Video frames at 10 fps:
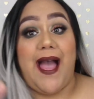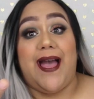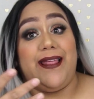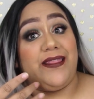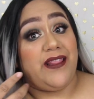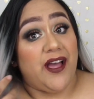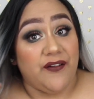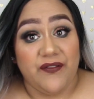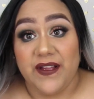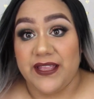I
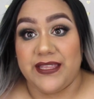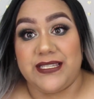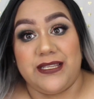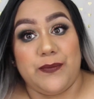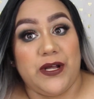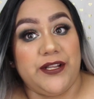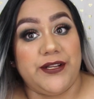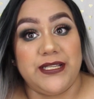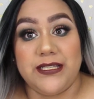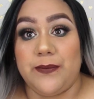love this lip
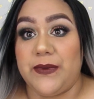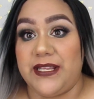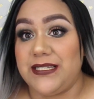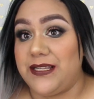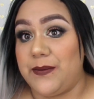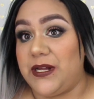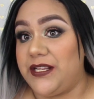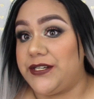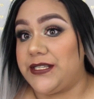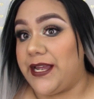color. This lip
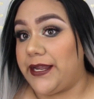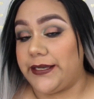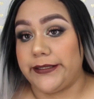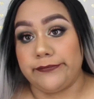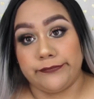color is like